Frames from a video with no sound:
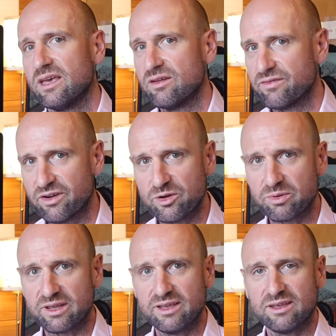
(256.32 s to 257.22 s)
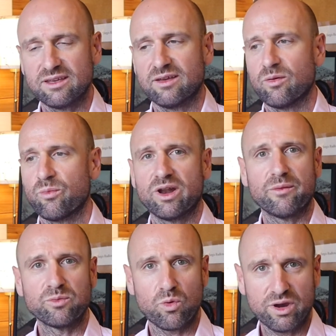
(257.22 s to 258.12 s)
Invariably, when I
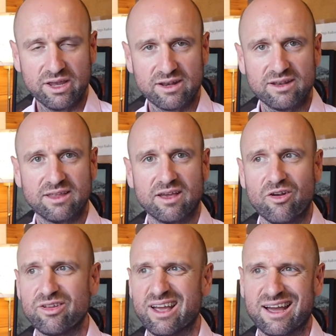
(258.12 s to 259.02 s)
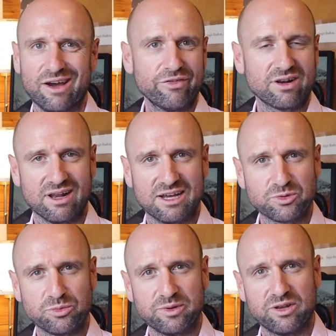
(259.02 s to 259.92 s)
would walk in, only half the
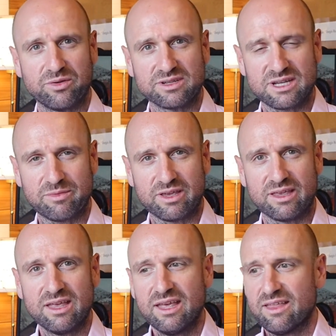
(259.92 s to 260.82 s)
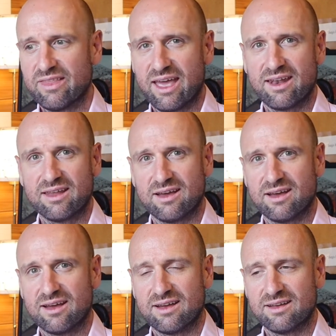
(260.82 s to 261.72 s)
class would be doing something that,
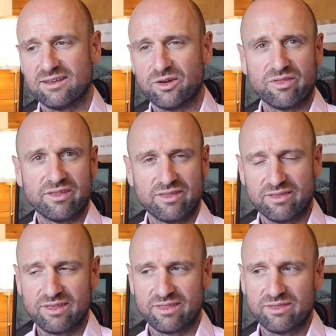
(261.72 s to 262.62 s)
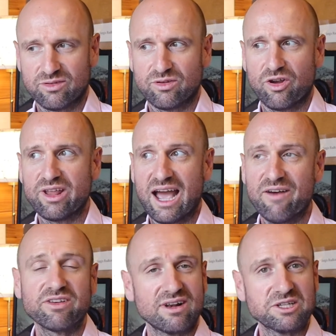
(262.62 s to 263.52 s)
only
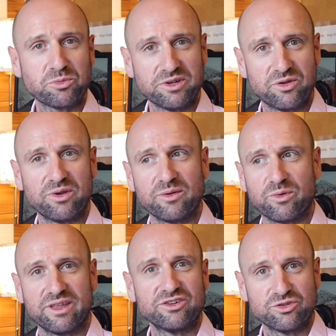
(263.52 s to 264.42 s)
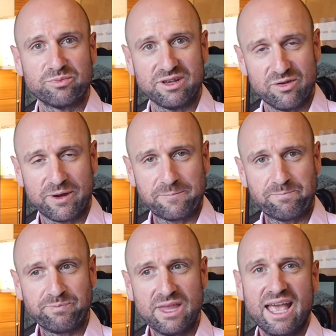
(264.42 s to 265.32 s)
half the class would be doing what they should be doing.
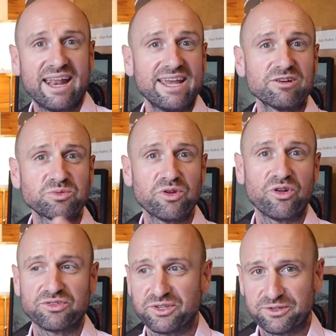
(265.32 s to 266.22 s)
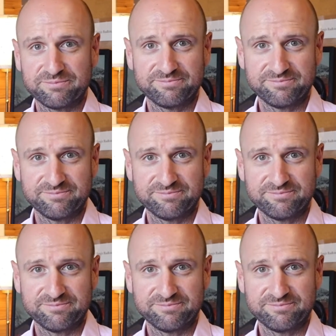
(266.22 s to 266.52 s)
And here's what not to do.